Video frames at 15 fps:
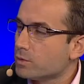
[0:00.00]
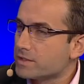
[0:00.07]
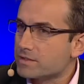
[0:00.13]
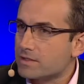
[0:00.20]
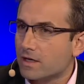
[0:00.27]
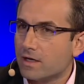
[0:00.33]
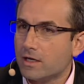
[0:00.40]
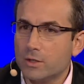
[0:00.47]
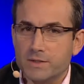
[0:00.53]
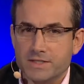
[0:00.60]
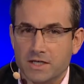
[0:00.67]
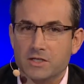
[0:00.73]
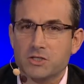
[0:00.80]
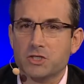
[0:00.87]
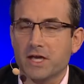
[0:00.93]
was
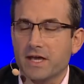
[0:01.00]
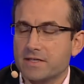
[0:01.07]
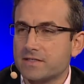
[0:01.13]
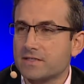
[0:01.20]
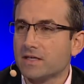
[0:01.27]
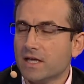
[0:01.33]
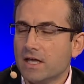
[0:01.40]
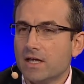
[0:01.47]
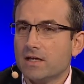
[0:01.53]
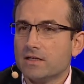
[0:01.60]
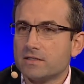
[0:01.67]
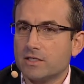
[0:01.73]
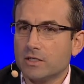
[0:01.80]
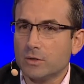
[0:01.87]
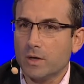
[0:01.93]
losing at chess
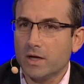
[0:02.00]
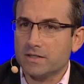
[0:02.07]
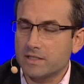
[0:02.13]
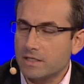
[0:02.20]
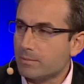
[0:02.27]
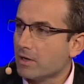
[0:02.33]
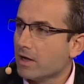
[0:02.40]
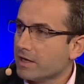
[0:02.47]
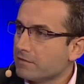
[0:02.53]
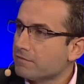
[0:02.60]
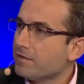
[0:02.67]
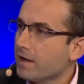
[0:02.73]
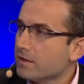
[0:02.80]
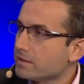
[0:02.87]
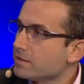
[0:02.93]
to deep learning
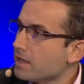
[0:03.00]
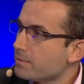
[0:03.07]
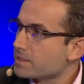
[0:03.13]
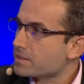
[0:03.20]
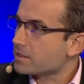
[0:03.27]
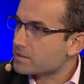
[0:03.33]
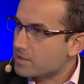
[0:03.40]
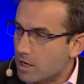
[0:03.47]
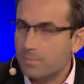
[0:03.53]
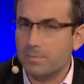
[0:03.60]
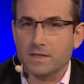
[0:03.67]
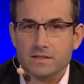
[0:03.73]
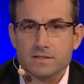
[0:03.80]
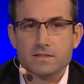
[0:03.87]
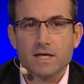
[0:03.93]
founder Demis
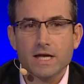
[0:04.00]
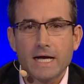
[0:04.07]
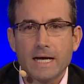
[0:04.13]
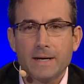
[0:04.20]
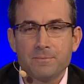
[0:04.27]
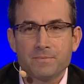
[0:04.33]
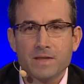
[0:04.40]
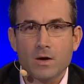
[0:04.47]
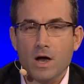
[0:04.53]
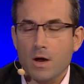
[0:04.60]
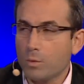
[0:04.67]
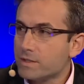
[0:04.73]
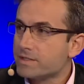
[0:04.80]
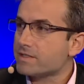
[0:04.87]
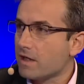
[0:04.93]
Hassapis. Now, I
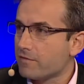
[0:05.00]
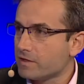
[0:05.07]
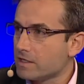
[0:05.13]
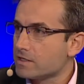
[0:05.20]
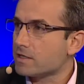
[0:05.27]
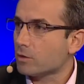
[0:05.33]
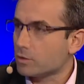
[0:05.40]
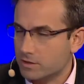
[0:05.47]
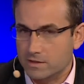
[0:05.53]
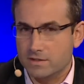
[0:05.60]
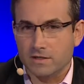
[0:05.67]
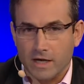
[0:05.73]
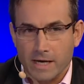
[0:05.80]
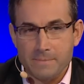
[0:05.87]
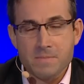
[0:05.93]
was 7 years old at the
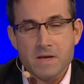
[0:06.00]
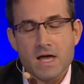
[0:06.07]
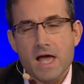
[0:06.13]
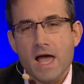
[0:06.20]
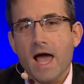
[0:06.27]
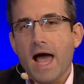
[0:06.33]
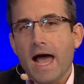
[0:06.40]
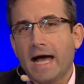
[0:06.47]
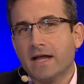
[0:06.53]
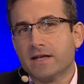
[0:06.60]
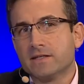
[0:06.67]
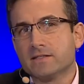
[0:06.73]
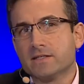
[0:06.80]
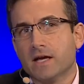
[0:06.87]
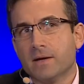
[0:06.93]
time,
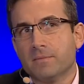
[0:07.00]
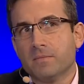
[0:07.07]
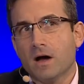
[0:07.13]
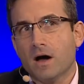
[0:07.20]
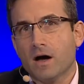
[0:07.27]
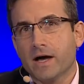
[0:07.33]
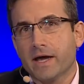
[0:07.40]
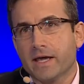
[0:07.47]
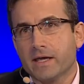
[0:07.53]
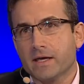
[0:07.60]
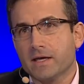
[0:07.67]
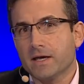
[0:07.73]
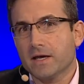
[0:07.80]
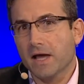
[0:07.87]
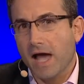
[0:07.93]
and
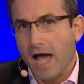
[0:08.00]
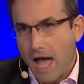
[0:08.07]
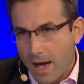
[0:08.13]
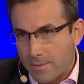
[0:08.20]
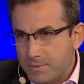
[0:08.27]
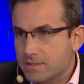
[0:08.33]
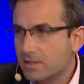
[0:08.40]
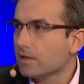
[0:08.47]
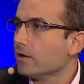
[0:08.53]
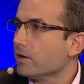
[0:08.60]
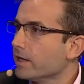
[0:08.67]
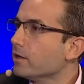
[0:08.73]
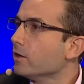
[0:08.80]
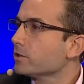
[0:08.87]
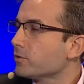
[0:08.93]
I
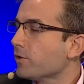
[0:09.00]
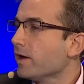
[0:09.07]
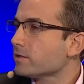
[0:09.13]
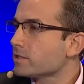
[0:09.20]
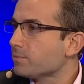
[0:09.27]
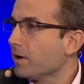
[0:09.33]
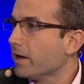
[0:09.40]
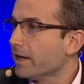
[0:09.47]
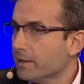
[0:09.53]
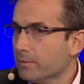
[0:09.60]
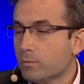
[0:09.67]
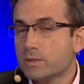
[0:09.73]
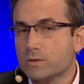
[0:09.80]
absolutely got trounced by him,